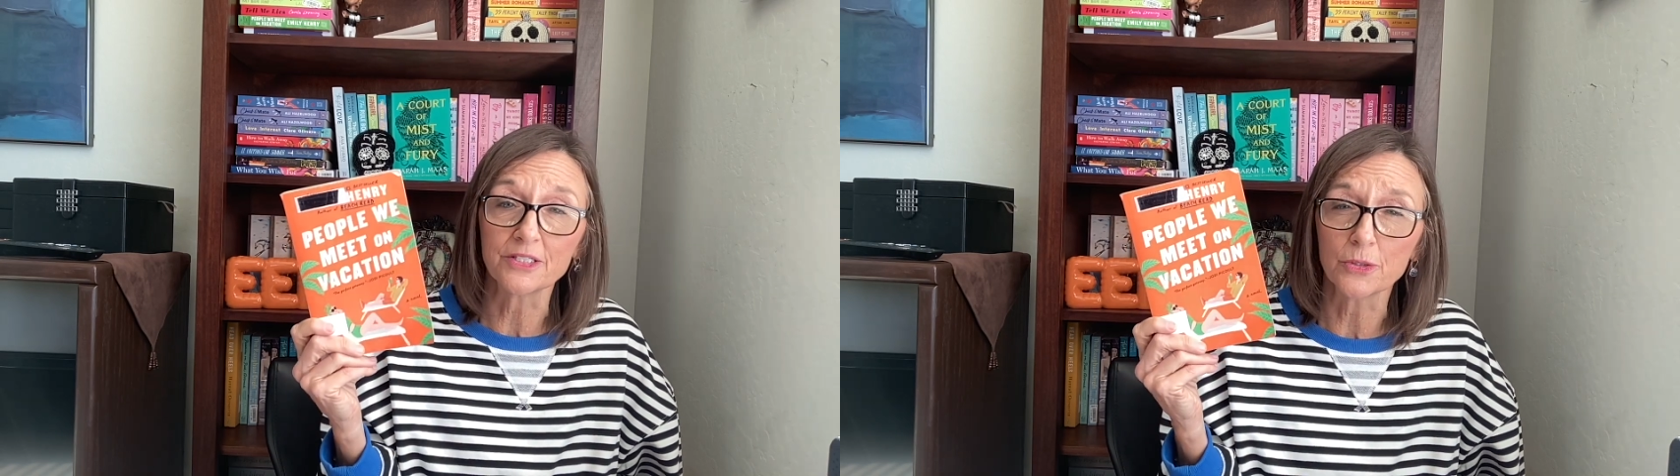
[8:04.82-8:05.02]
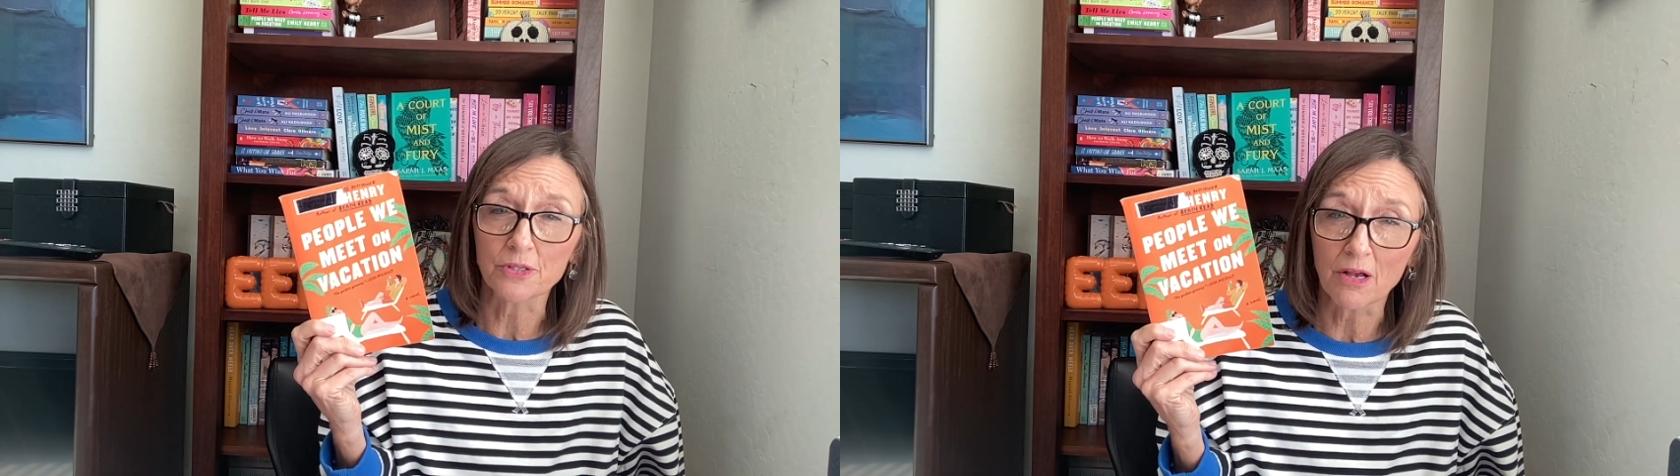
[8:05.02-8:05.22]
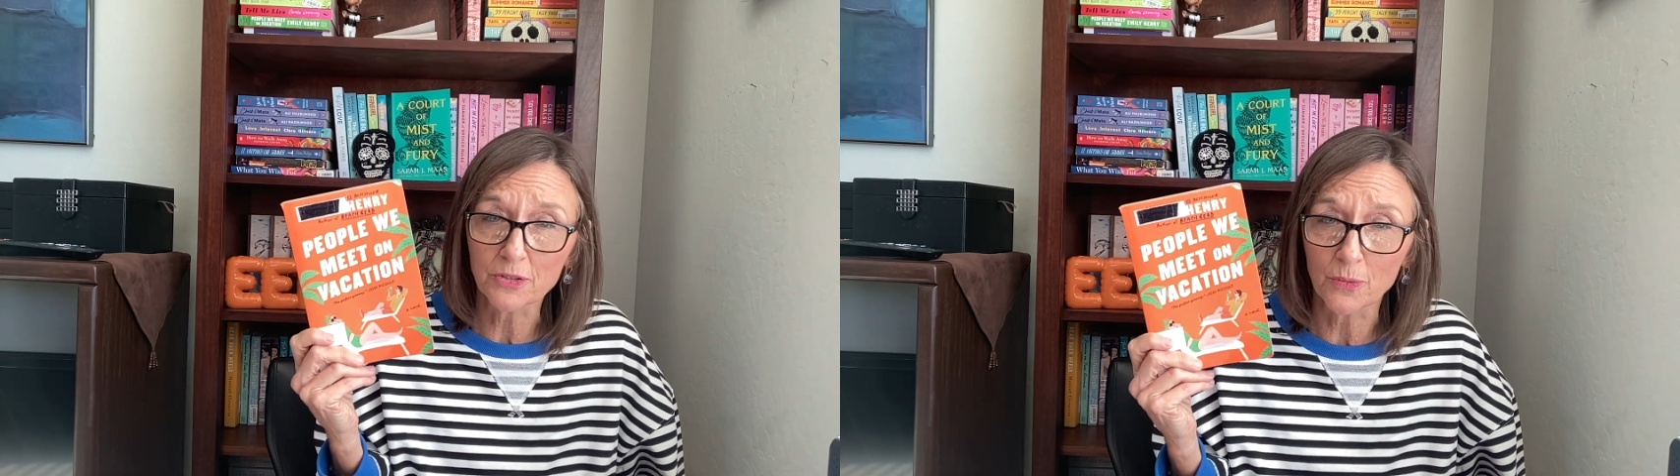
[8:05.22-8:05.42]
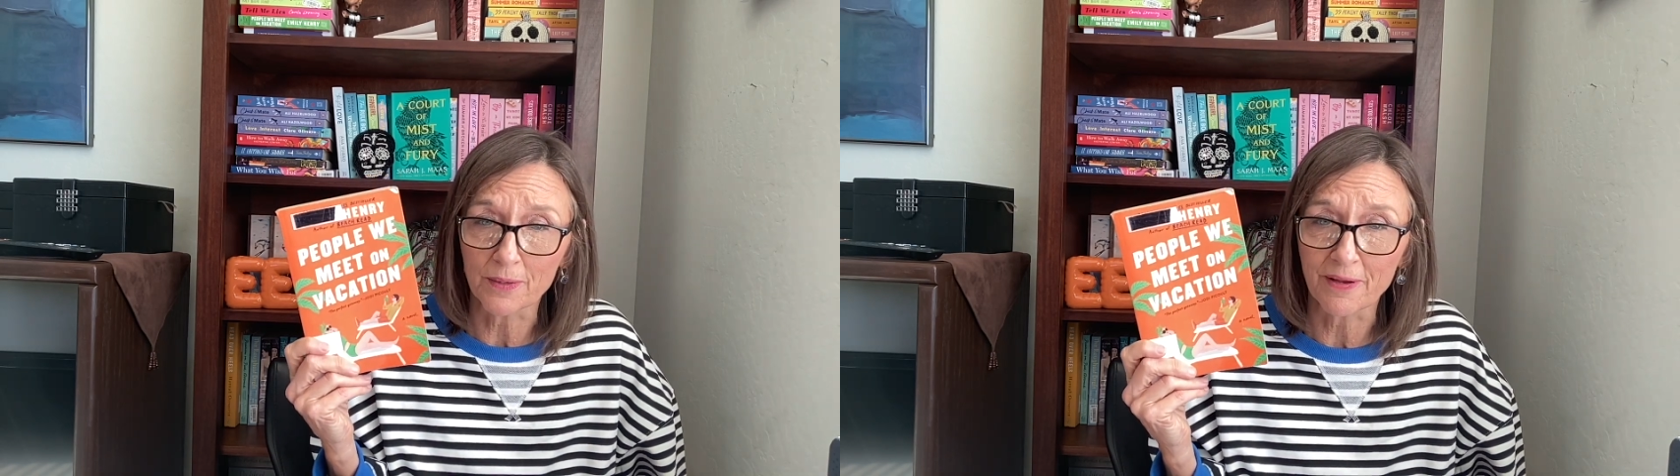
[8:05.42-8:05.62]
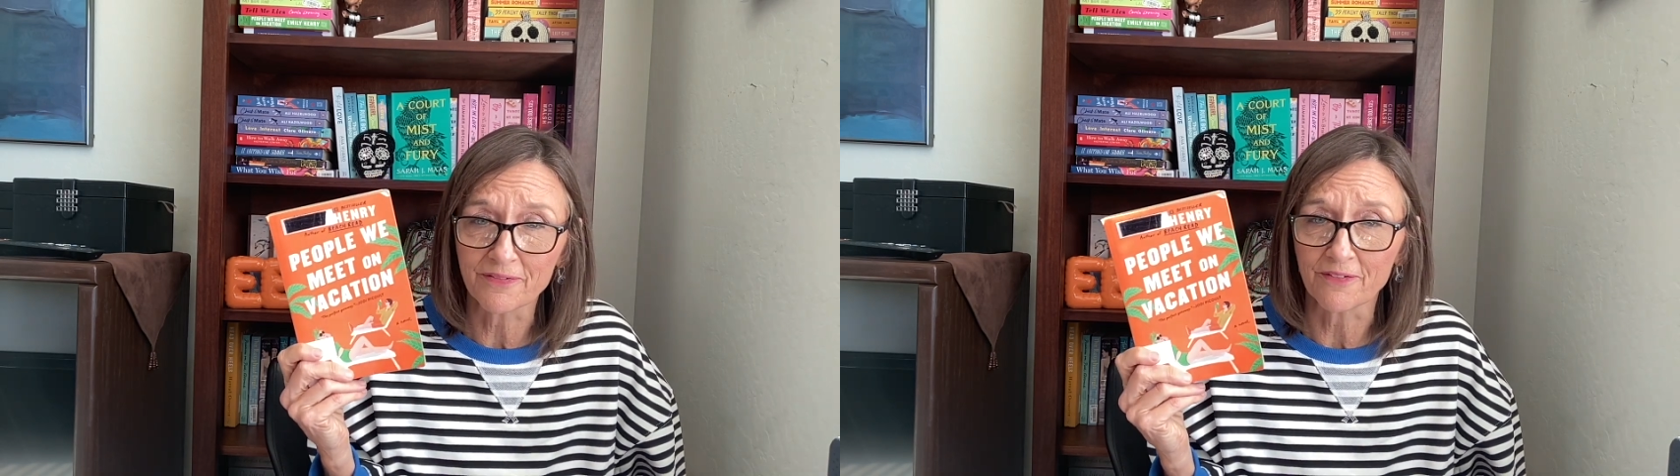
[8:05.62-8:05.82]
who is also one of
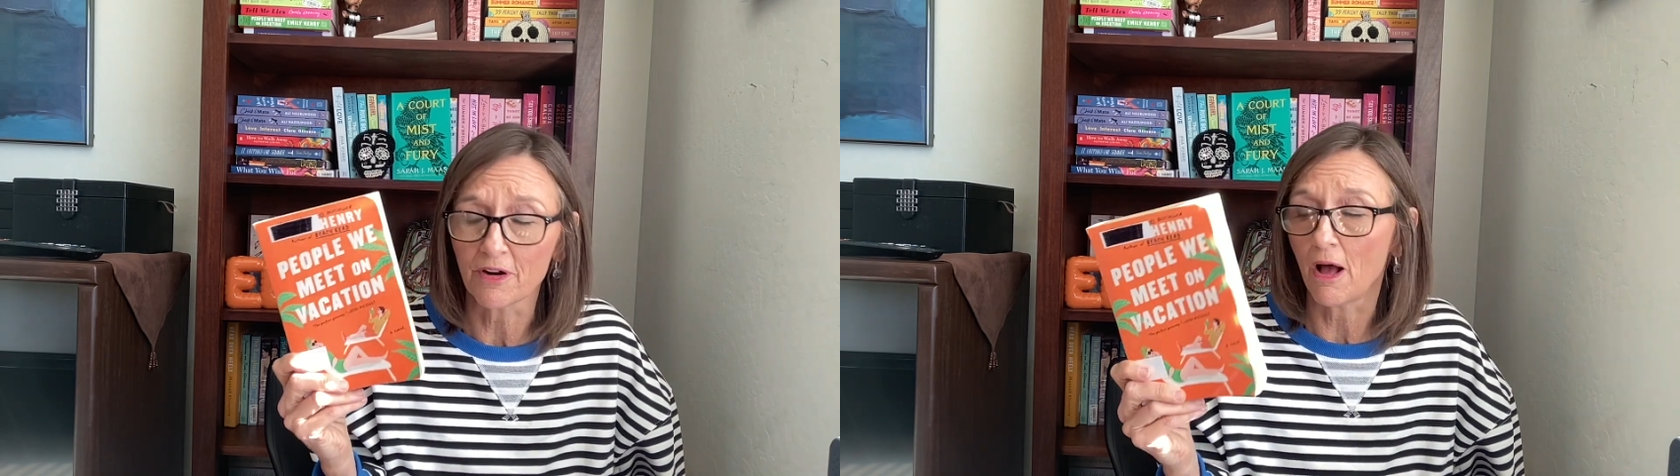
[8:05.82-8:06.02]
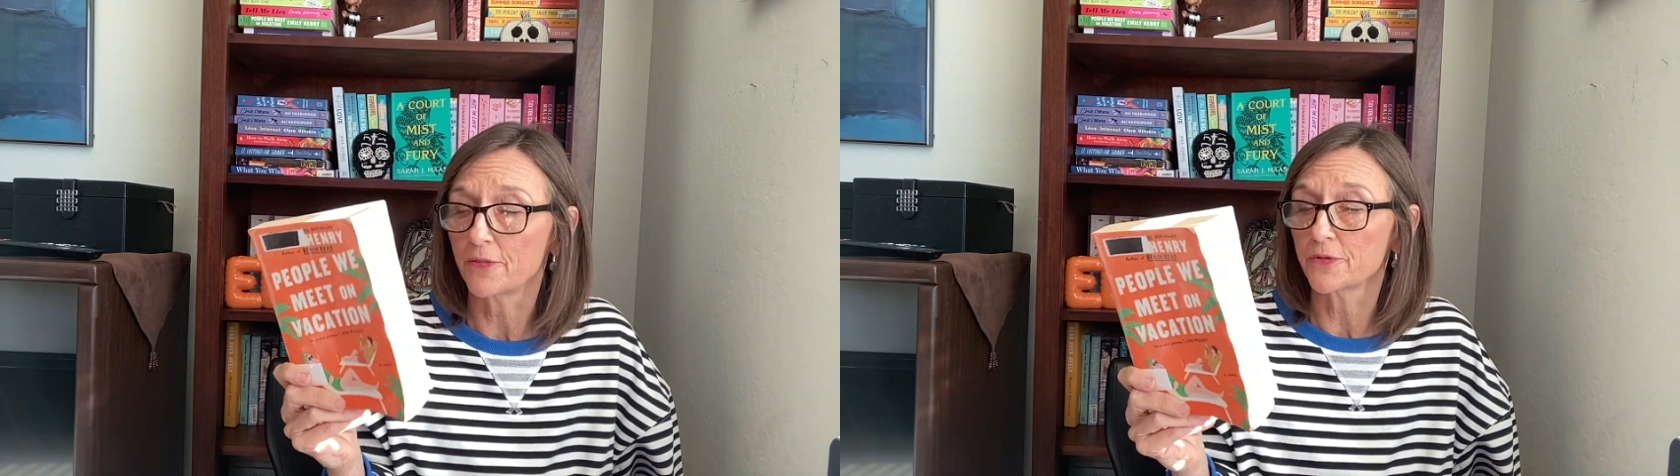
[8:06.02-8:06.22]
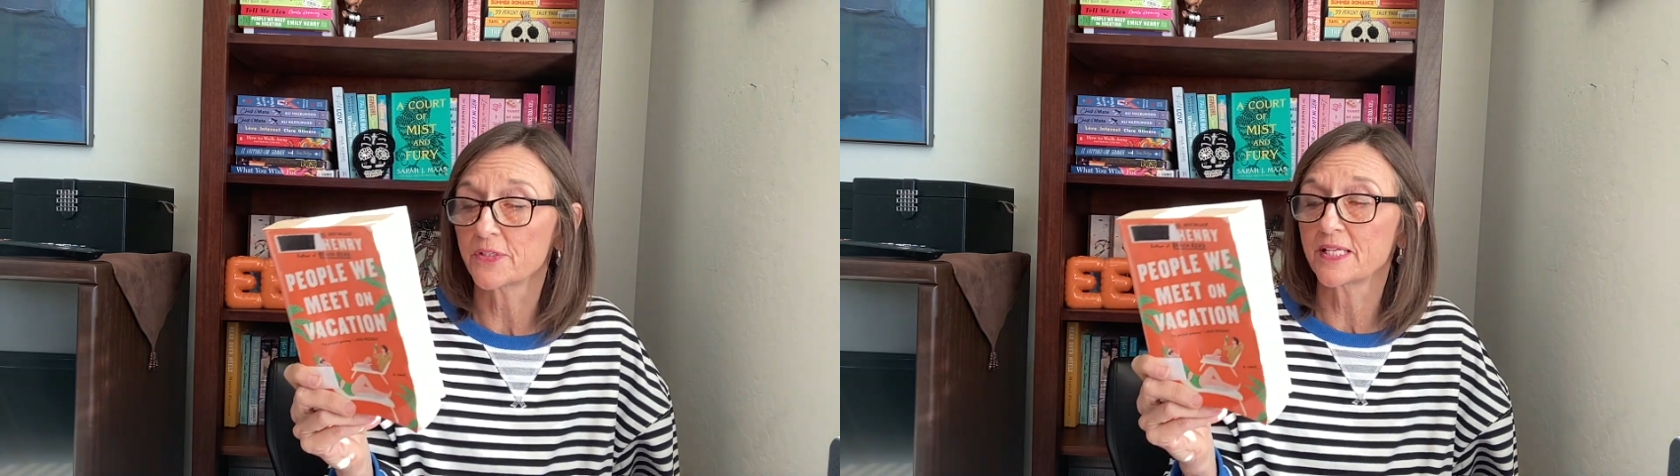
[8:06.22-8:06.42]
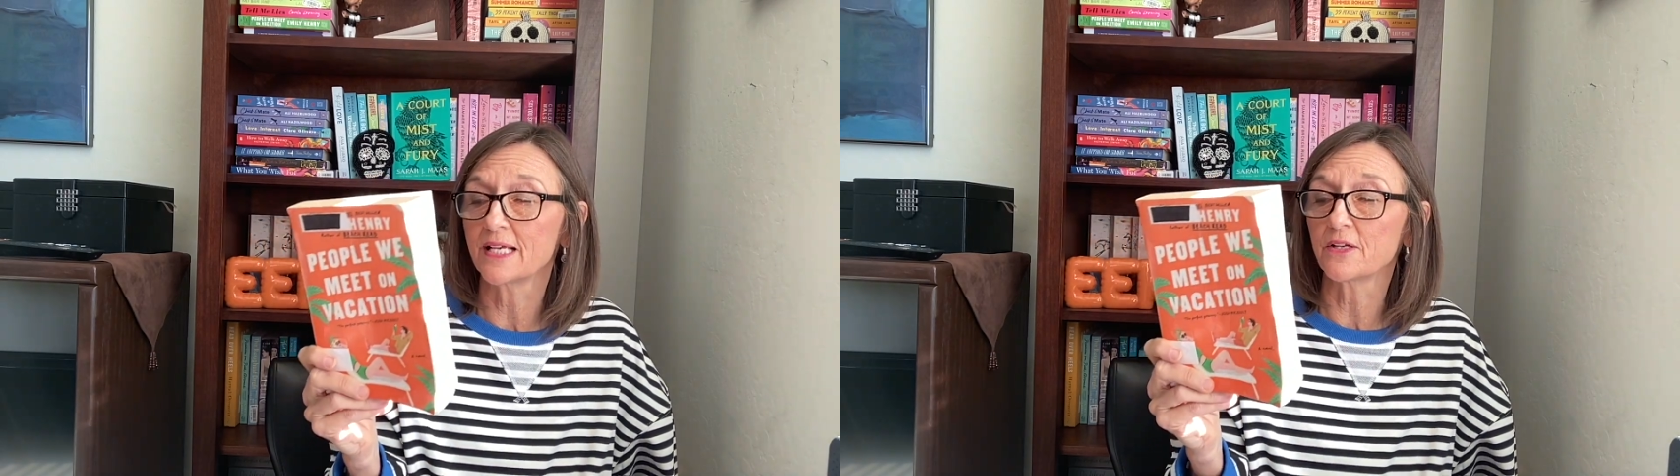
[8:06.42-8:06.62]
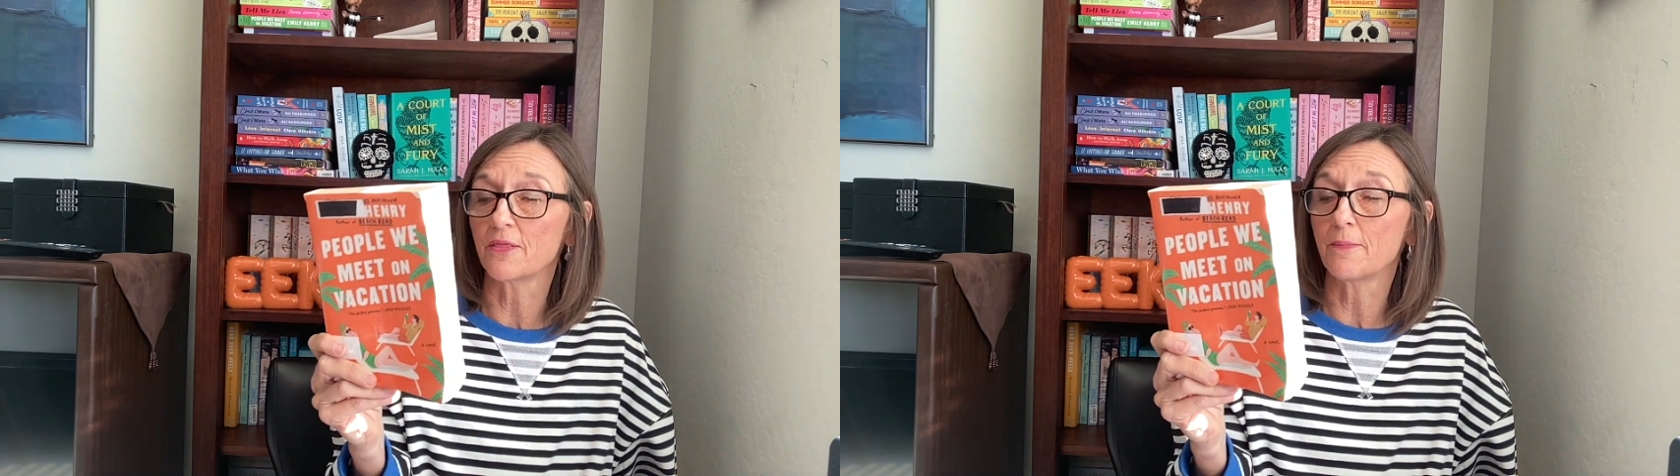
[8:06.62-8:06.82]
my favorite authors,
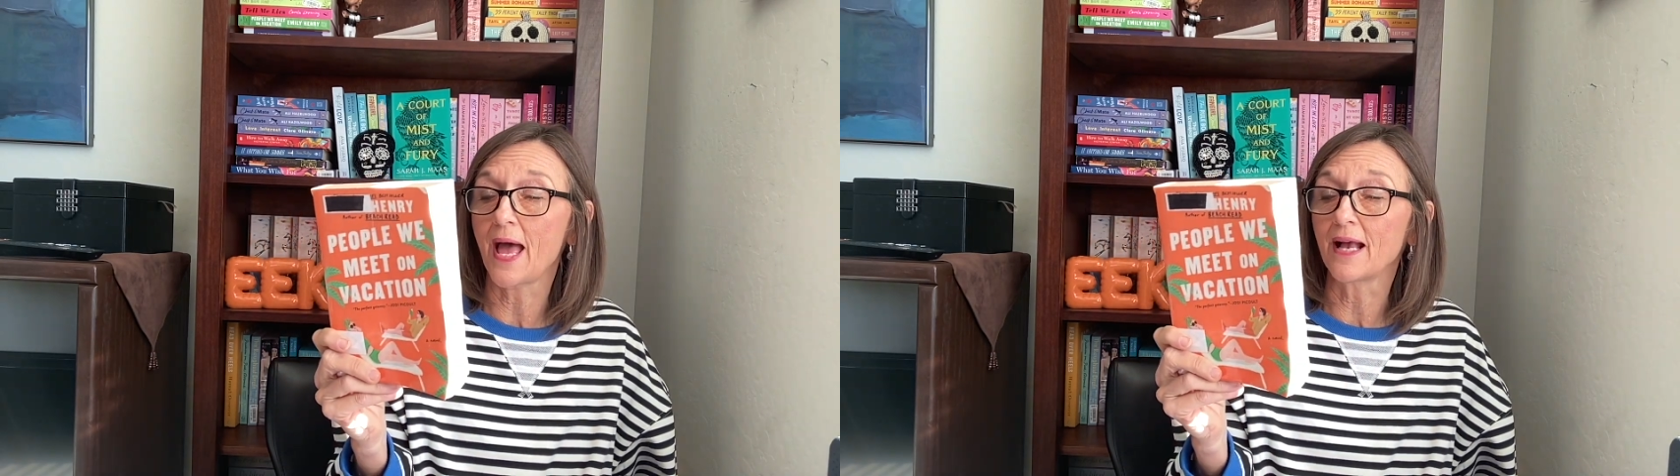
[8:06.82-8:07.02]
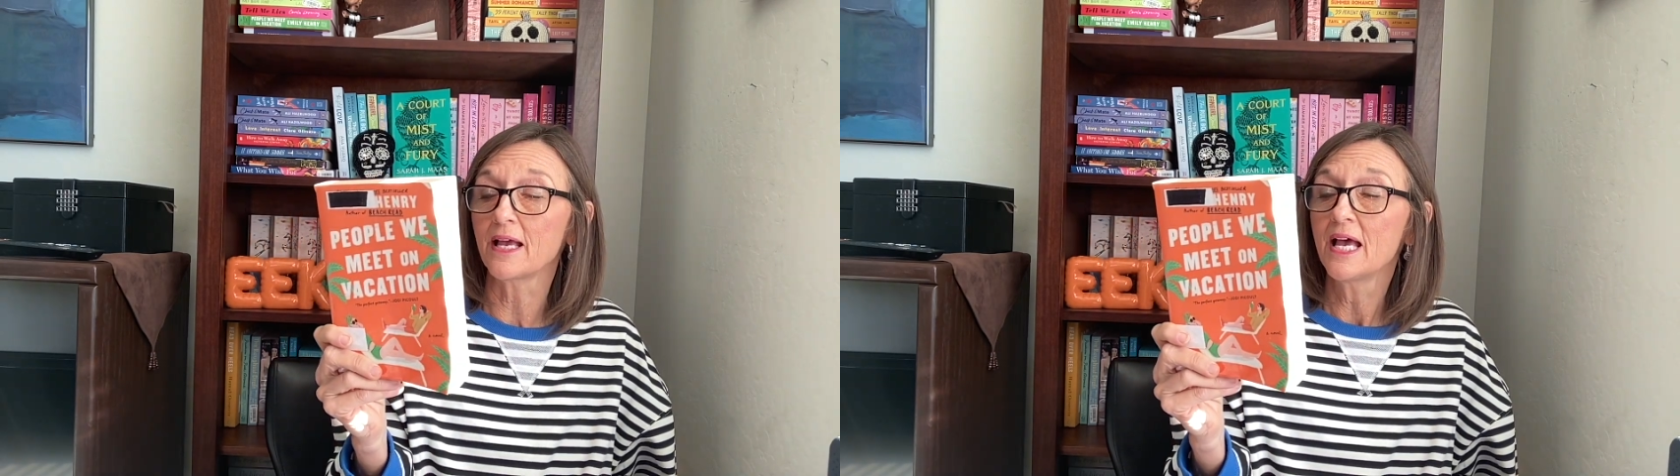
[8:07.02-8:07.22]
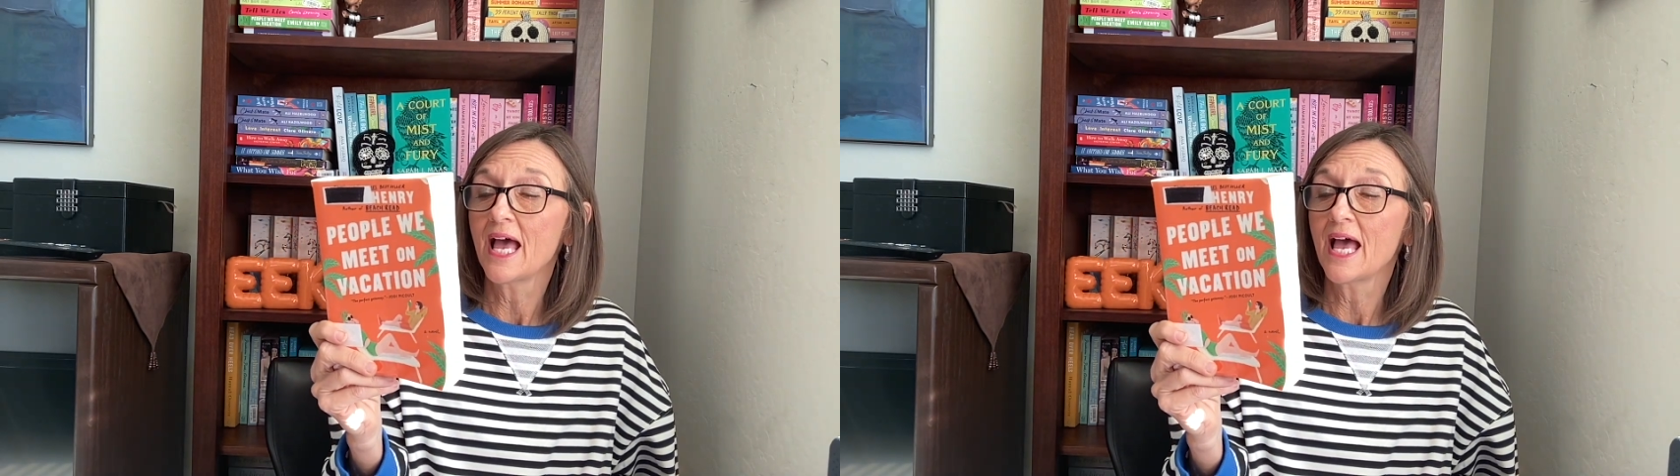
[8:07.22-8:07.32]
says on the back,